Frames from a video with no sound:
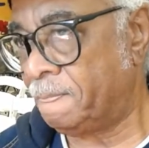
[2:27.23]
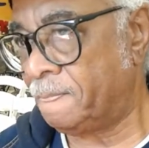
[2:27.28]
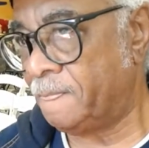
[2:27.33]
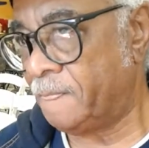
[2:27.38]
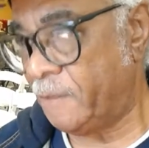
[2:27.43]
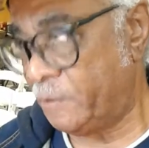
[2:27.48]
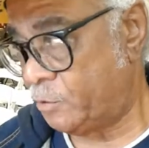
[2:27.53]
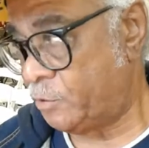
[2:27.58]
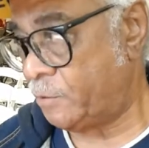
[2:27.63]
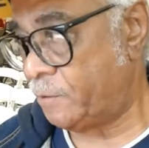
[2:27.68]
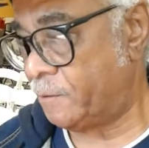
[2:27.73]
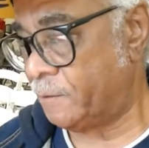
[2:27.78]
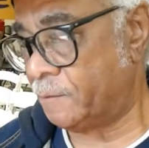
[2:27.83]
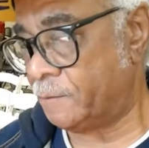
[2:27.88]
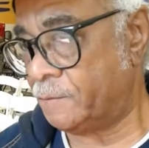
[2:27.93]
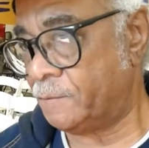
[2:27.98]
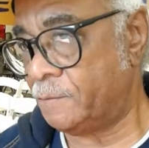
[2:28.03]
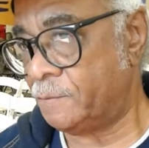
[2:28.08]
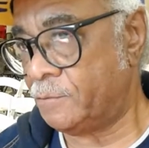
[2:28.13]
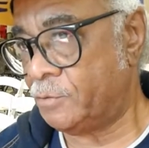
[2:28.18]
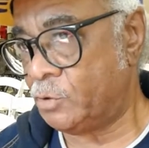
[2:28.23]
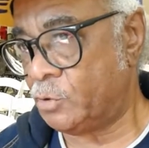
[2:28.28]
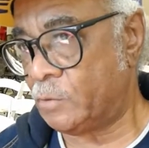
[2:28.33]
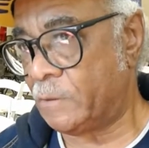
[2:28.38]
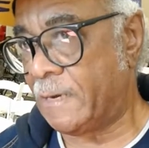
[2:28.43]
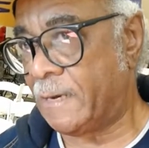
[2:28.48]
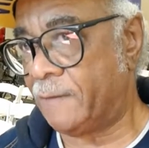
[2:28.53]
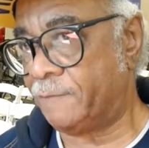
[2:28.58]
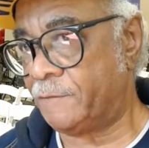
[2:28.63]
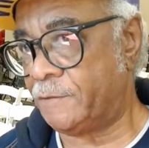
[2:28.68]
this year,
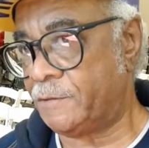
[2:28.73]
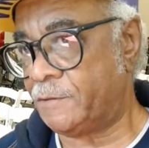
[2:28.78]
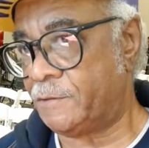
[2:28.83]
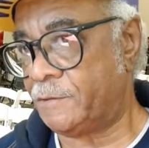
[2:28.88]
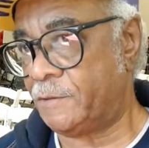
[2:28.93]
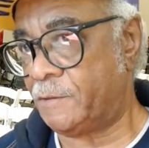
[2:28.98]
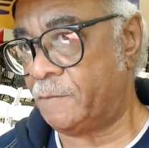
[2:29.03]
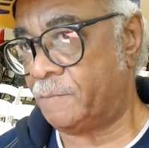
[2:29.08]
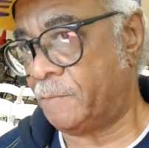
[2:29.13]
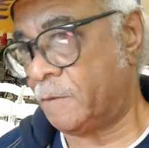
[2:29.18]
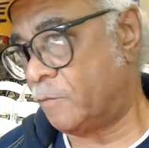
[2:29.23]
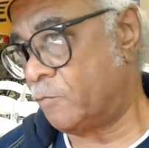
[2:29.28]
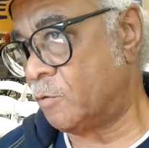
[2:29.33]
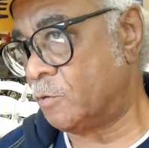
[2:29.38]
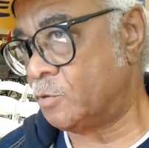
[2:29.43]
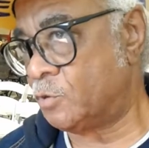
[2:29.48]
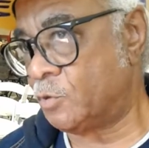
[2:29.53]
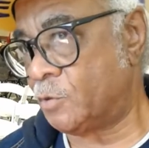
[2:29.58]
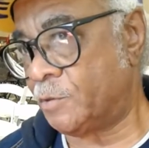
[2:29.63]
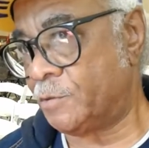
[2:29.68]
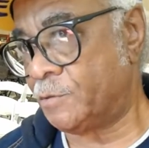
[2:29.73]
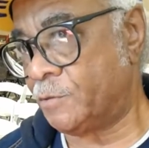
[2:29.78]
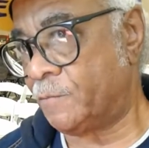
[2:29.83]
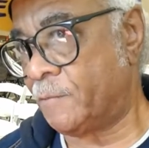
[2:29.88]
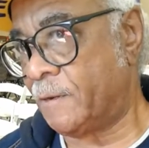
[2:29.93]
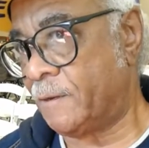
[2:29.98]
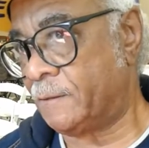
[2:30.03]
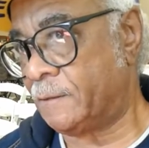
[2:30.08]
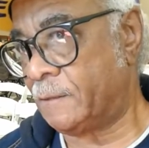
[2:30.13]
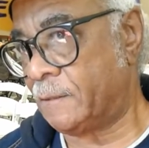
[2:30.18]
July this year, Monroe, Georgia,
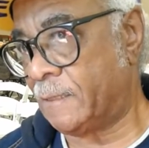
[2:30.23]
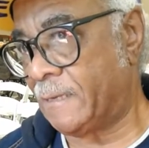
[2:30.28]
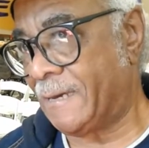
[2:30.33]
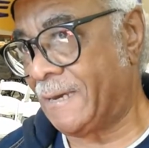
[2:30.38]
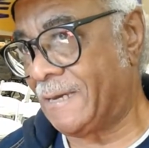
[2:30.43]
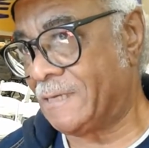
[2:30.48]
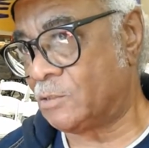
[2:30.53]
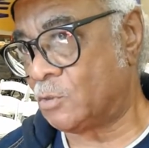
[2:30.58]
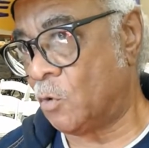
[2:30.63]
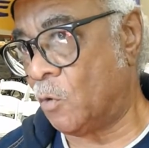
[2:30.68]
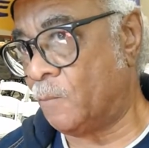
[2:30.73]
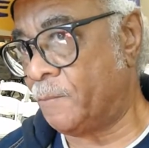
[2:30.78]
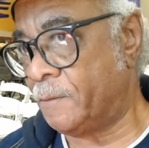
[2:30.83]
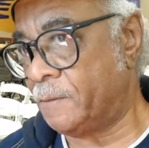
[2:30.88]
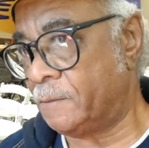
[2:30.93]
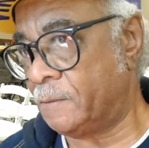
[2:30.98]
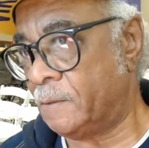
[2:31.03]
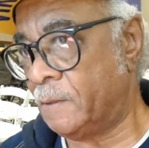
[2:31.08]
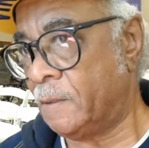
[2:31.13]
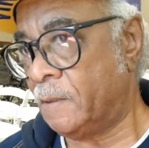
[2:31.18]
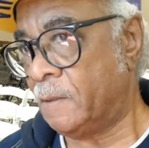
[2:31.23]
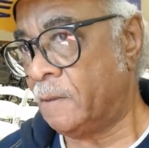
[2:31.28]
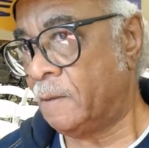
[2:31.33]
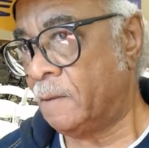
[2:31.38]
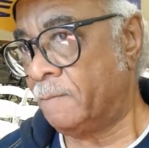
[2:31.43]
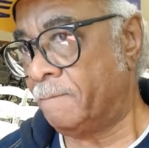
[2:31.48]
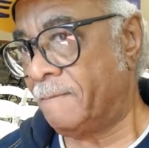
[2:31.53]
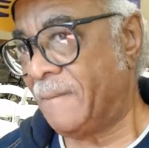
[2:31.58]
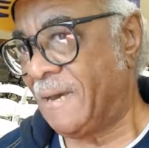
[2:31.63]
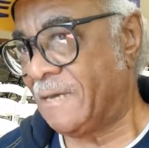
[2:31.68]
around the last open
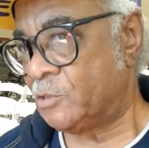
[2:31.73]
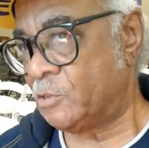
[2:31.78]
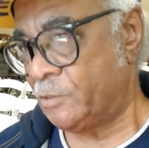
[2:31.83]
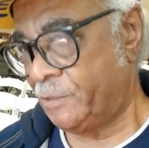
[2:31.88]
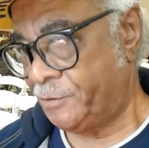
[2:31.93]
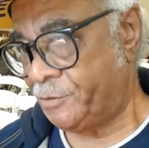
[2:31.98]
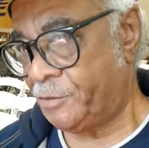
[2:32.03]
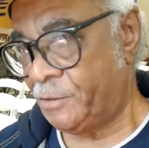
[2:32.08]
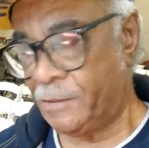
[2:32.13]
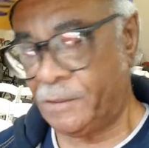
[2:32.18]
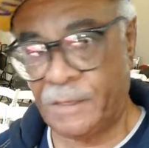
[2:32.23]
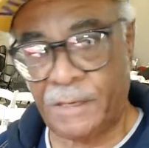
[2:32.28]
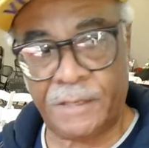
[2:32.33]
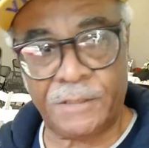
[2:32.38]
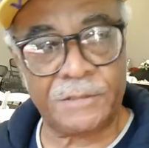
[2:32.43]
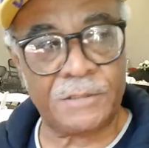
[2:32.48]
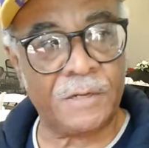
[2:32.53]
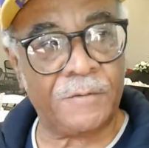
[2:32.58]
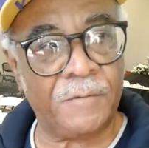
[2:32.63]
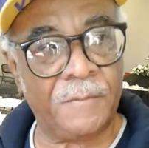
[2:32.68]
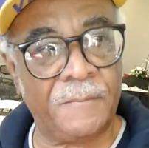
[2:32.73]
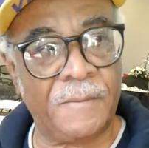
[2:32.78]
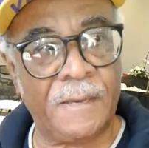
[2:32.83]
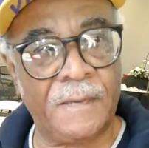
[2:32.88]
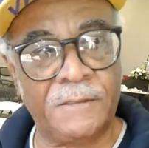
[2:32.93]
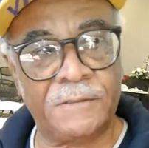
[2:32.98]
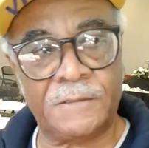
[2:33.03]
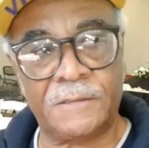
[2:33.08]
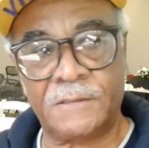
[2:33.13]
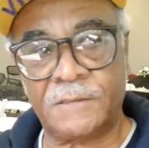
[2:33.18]
mass lynching case that
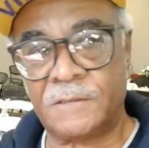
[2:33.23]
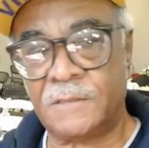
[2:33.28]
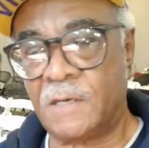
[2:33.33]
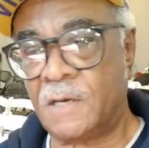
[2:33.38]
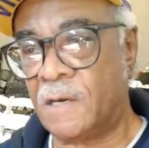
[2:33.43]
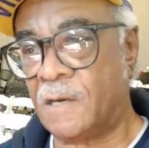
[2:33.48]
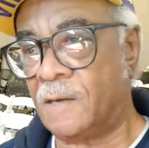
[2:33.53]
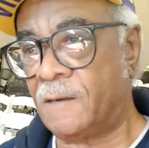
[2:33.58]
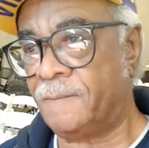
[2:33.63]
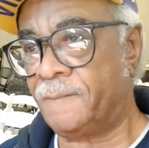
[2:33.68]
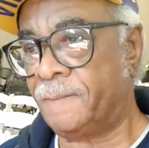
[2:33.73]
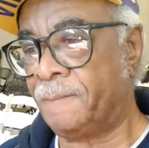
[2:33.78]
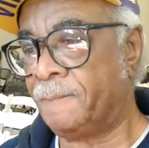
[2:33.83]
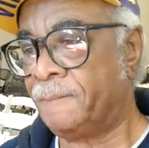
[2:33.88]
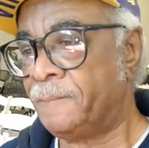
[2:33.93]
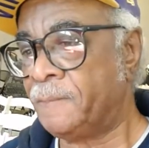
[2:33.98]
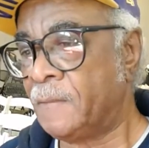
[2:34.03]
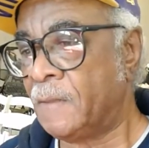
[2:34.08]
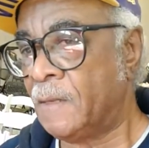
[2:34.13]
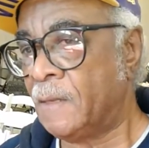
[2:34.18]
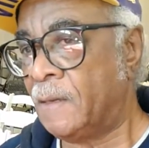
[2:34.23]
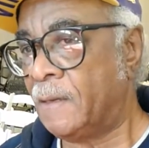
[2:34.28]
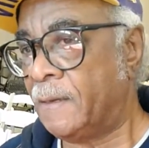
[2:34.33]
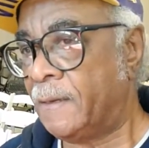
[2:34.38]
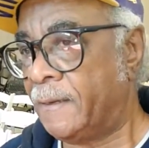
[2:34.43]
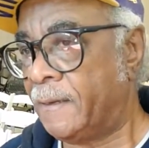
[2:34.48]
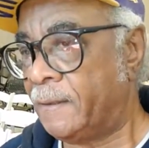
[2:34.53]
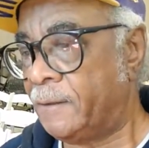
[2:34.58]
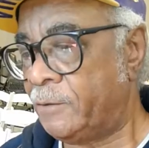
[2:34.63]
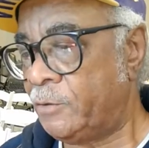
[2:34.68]
remains unsolved
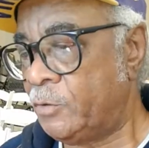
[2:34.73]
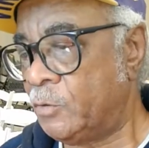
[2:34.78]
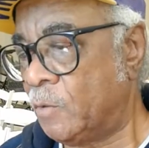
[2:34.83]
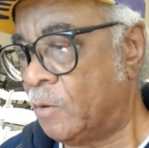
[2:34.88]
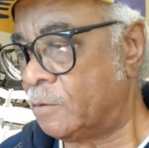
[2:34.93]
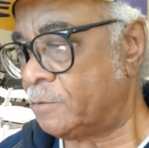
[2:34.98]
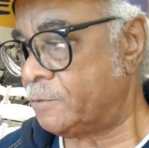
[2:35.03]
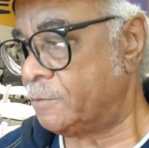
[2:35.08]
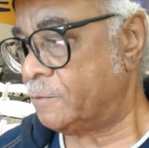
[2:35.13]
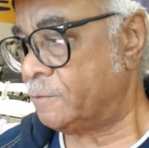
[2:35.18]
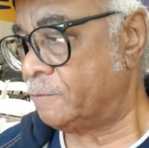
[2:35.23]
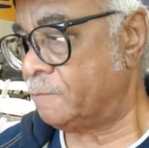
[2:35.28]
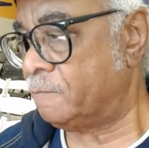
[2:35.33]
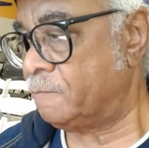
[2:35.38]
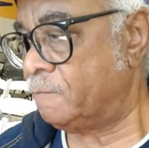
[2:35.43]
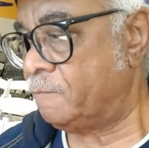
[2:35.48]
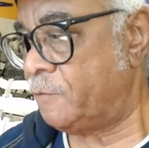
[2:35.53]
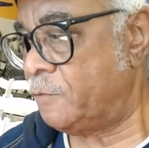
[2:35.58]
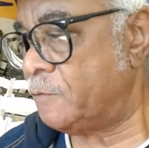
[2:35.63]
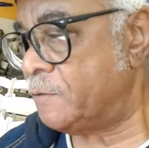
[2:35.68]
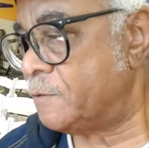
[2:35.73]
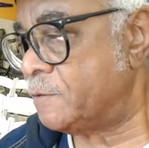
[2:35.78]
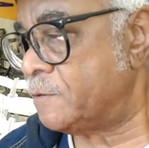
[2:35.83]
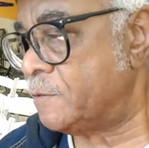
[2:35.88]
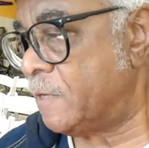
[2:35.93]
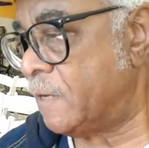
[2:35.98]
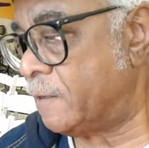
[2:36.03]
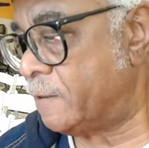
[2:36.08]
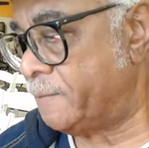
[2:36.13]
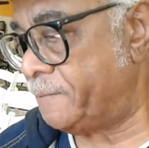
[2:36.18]
and you ought to view this
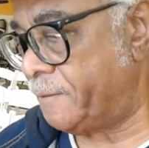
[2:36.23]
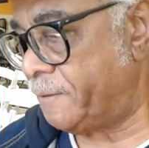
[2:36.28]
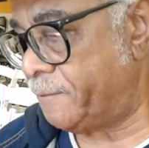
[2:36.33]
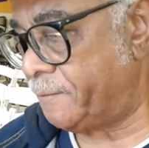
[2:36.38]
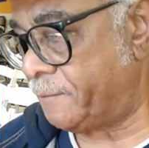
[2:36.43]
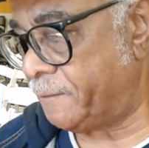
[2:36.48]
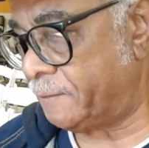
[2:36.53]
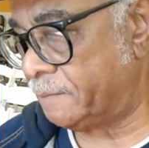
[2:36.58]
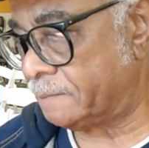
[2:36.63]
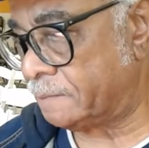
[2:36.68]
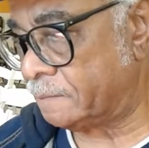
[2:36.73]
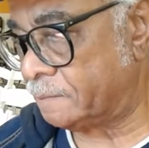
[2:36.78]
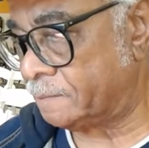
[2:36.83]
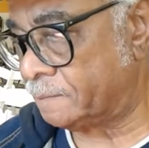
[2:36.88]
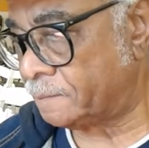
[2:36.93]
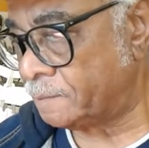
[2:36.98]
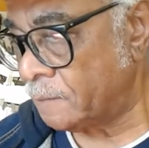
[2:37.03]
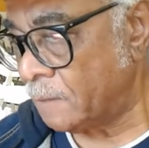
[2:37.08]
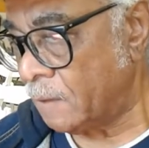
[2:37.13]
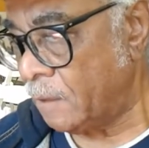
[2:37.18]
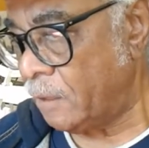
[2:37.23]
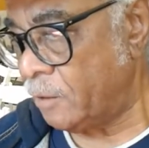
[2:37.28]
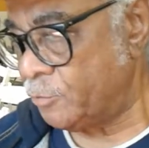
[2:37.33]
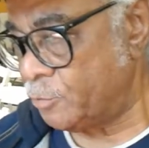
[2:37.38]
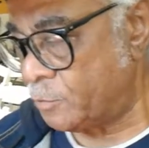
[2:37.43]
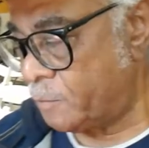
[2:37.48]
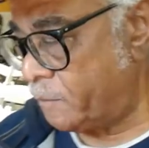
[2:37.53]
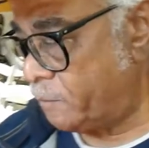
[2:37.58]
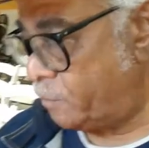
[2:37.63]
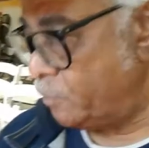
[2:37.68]
documentary. It
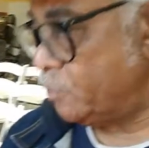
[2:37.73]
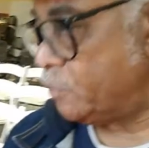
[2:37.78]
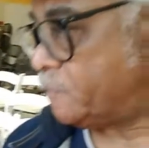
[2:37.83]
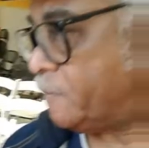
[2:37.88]
was produced